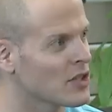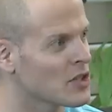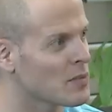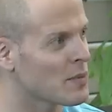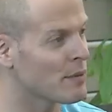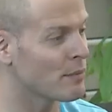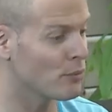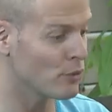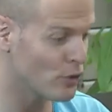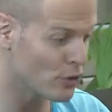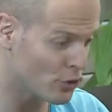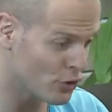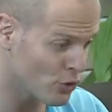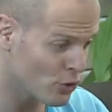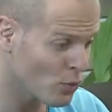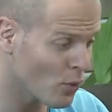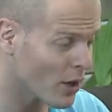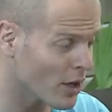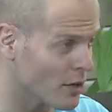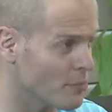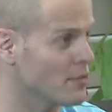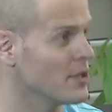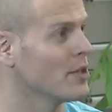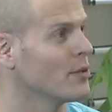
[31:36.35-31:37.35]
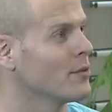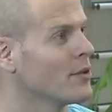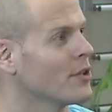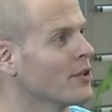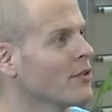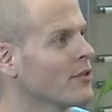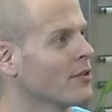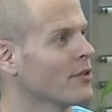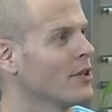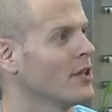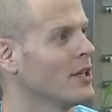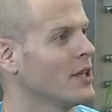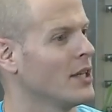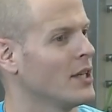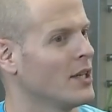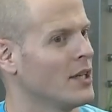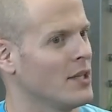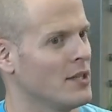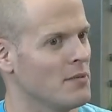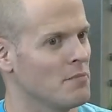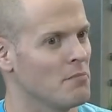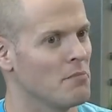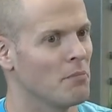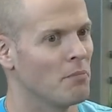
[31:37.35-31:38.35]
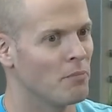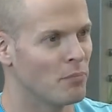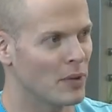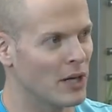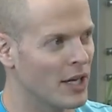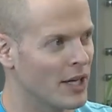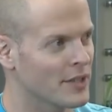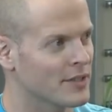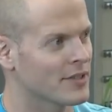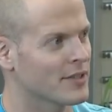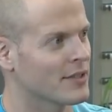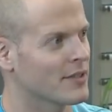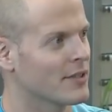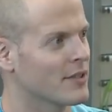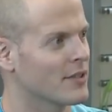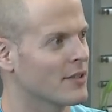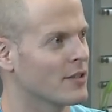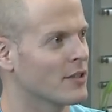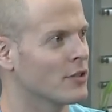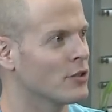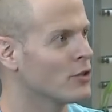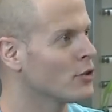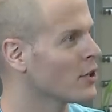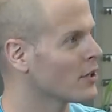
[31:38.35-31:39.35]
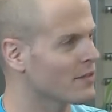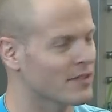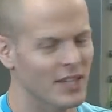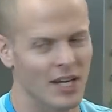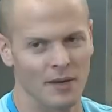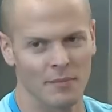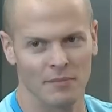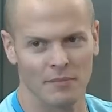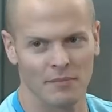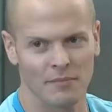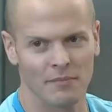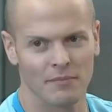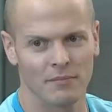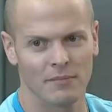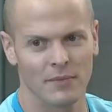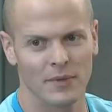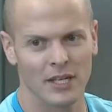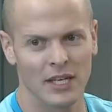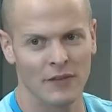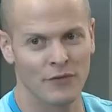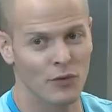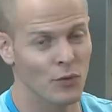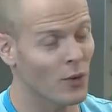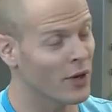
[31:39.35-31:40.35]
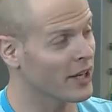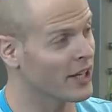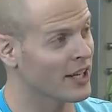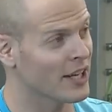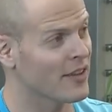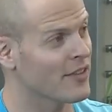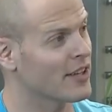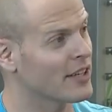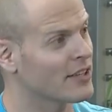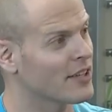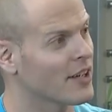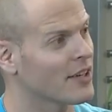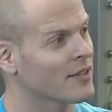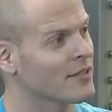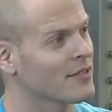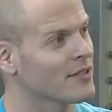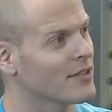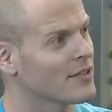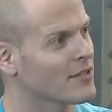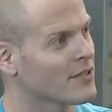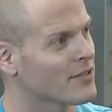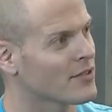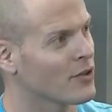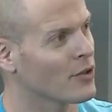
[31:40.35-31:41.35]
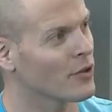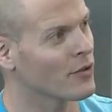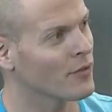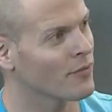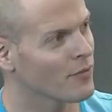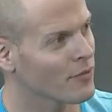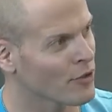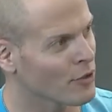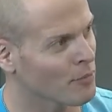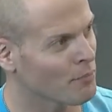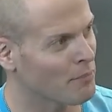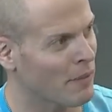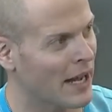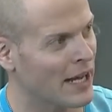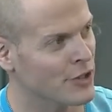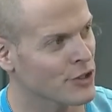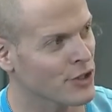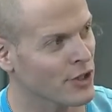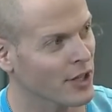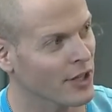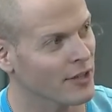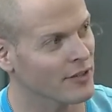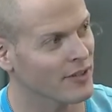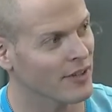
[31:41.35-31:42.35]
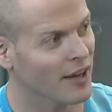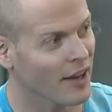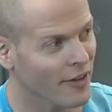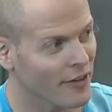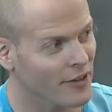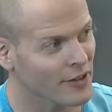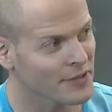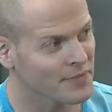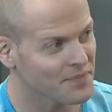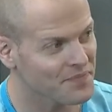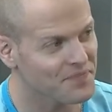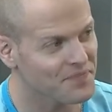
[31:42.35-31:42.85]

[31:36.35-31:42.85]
these people you do want to meet with, but you don't have time. Yeah. If you want to get anything done, so yeah. you're batching it together.